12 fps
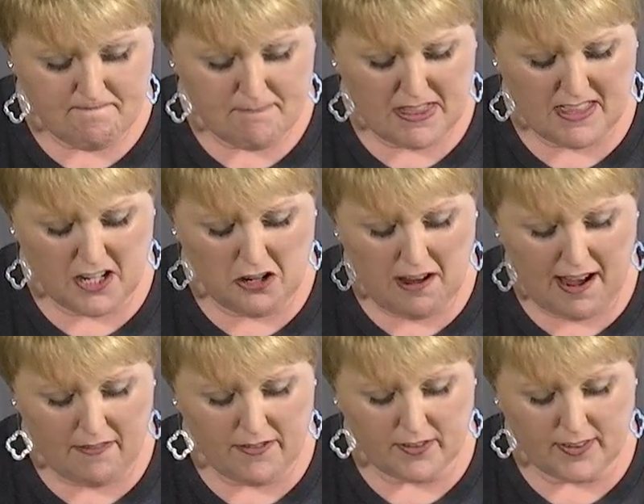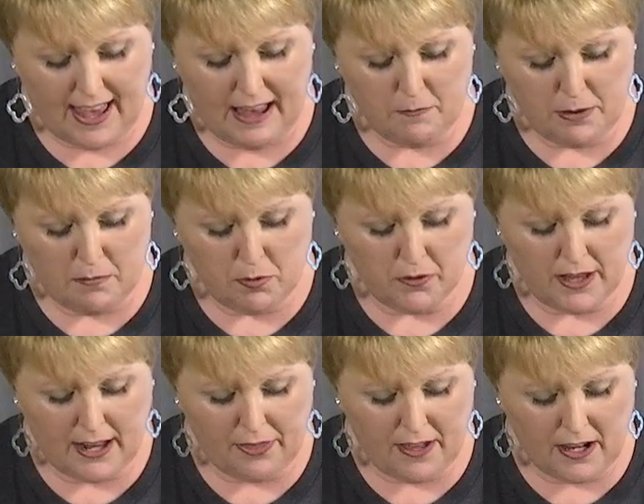But then you have the sad people
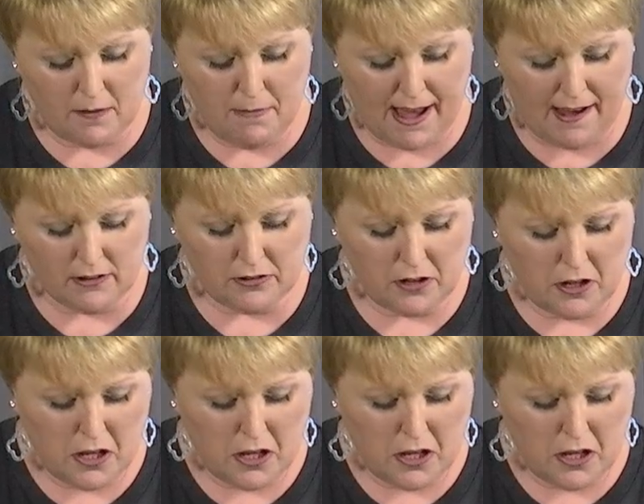that I think about